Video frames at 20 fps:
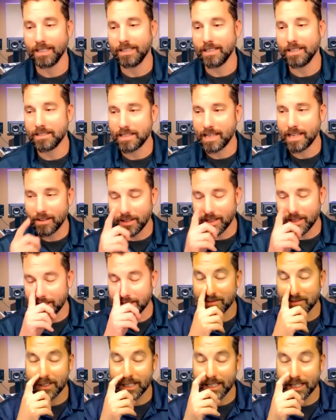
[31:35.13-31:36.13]
that does sound like
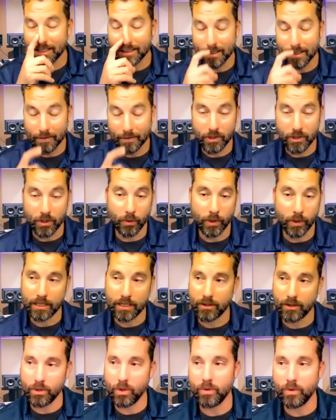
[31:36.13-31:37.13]
an event. So we
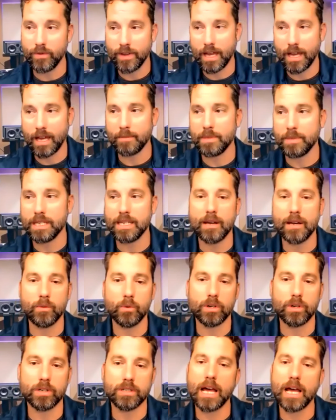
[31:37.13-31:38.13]
get to
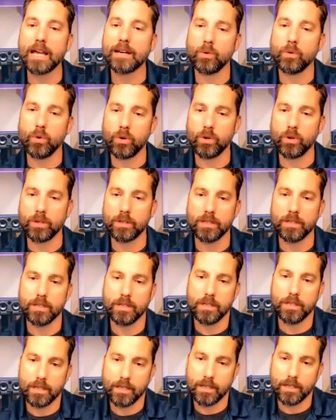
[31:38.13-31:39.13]
vibnetwork.org,
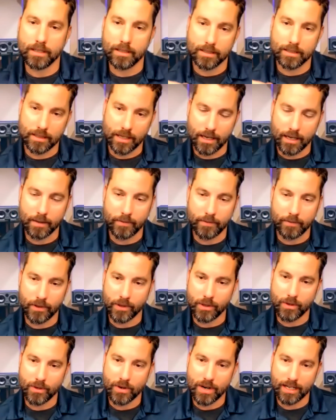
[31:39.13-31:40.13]
sign up for the
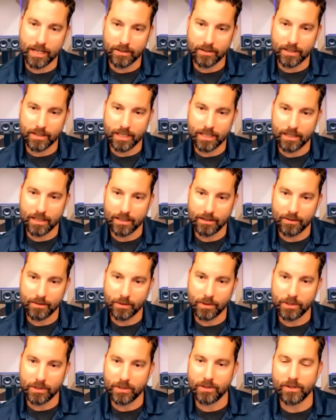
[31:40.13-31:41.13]
directory.
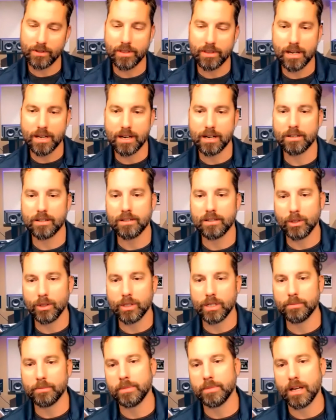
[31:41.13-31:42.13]
Once you're there,
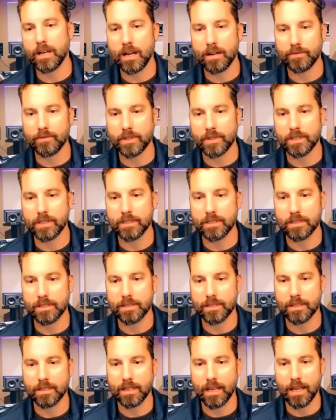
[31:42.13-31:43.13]
look up the
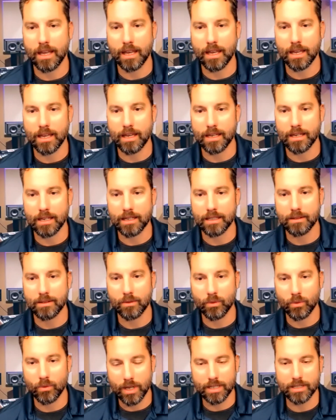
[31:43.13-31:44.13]
conference mm-hmm. and
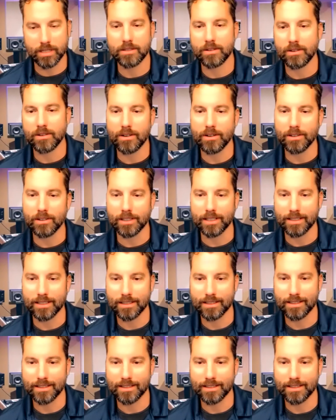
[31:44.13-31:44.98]
register early